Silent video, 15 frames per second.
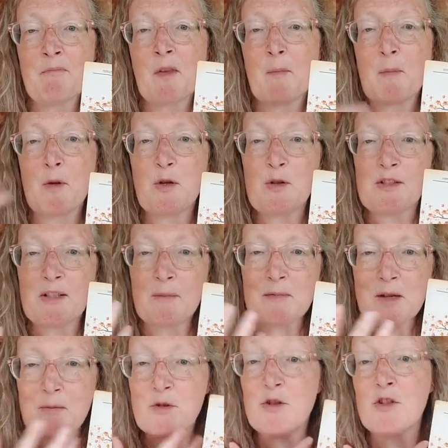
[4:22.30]
But
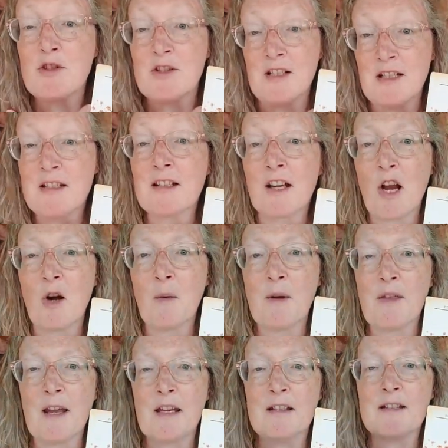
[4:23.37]
sometimes you just need to go
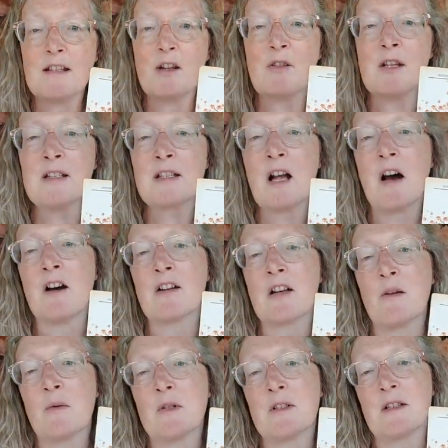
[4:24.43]
within. So this card
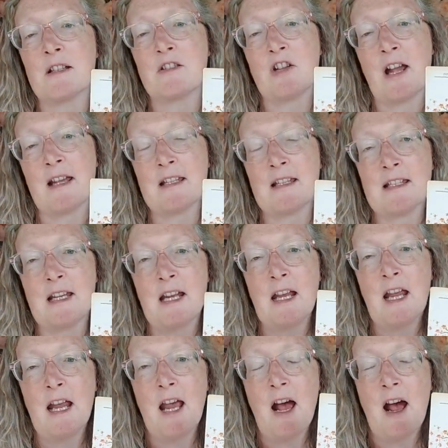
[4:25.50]
I would suggest,
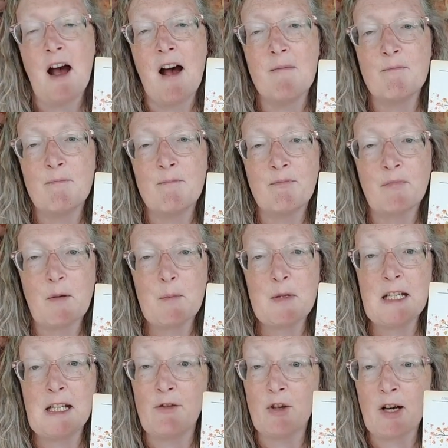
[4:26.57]

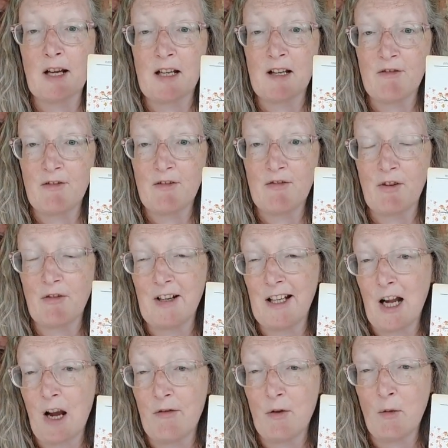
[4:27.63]
particularly if you're
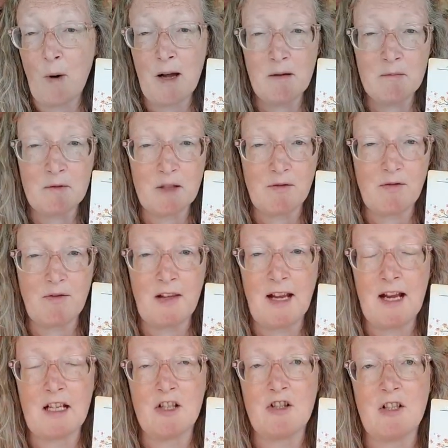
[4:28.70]
feeling overwhelmed, if the
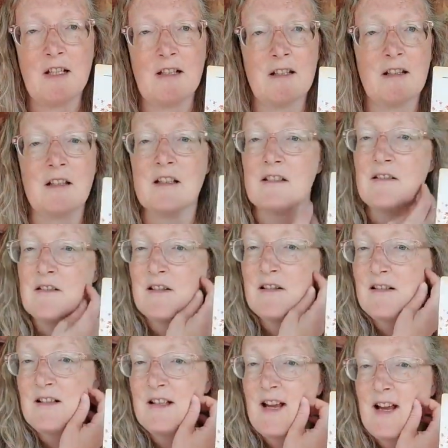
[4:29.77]
energies and the
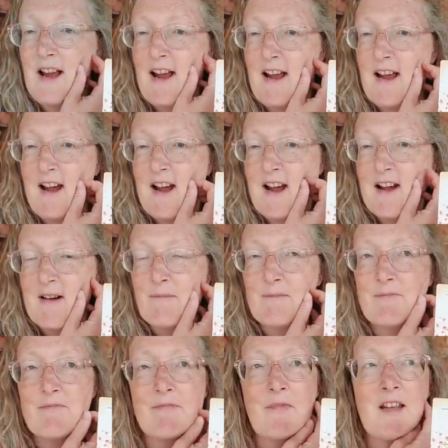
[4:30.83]

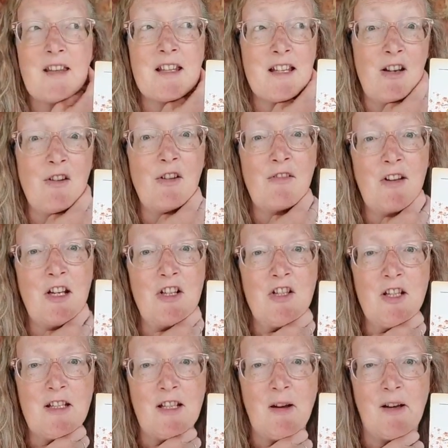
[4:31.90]
and there's a lot of
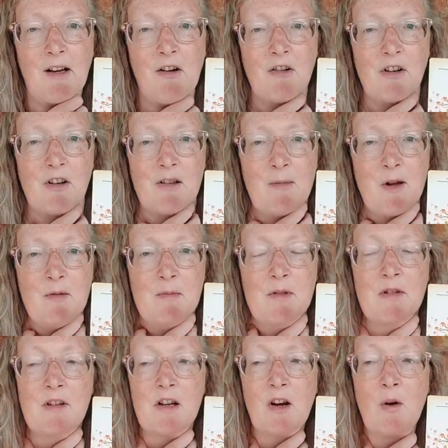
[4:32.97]
energies going on at the
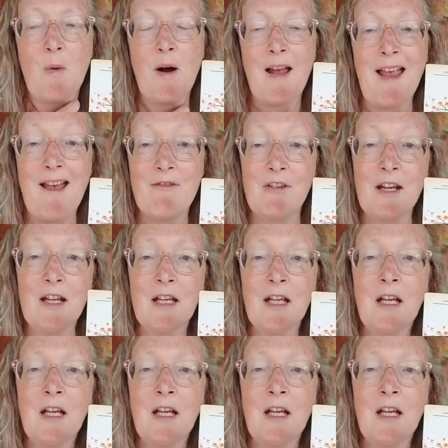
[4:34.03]
moment that are quite heavy,